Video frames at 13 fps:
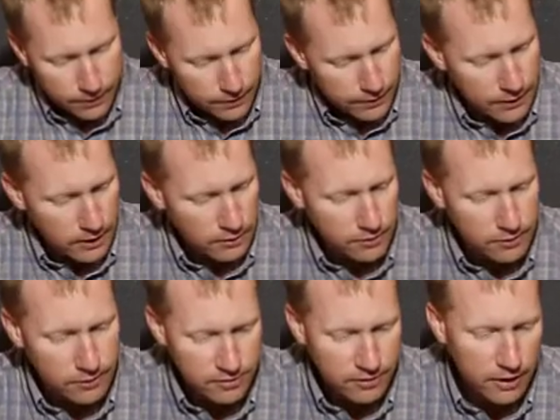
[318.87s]
These
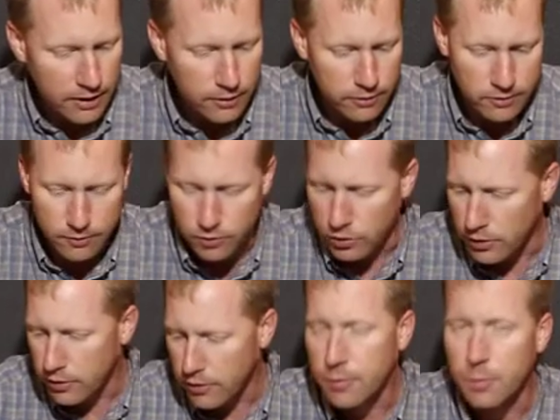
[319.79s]
styles of
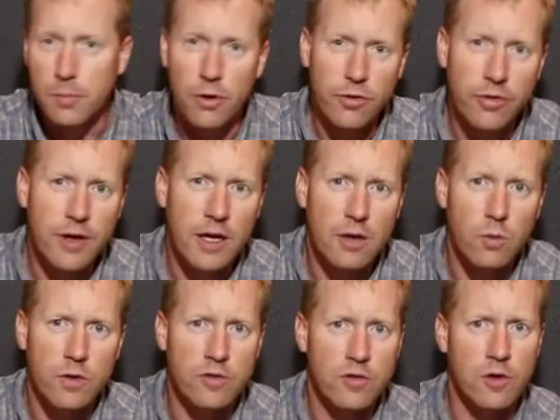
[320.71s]
drills both take
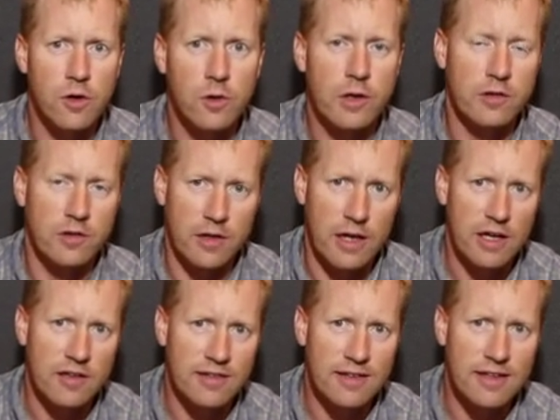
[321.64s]
what's known as an
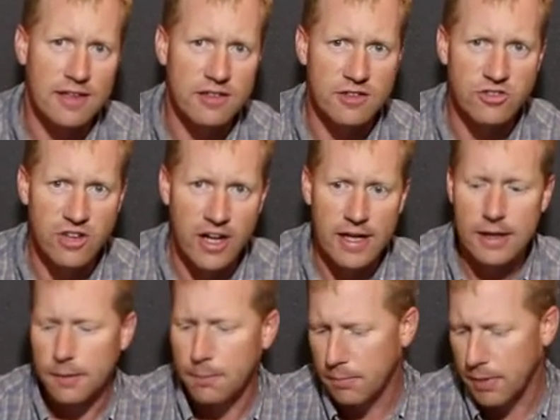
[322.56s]
Sds
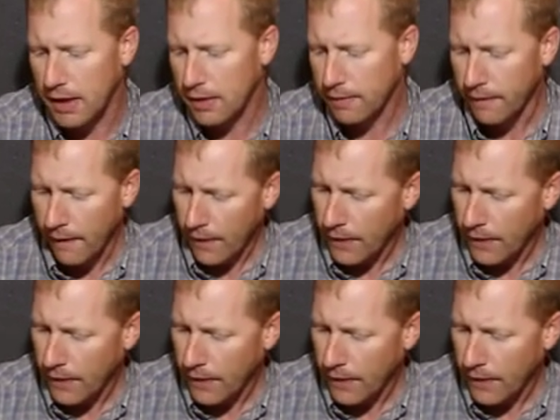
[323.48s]
Shank Bit,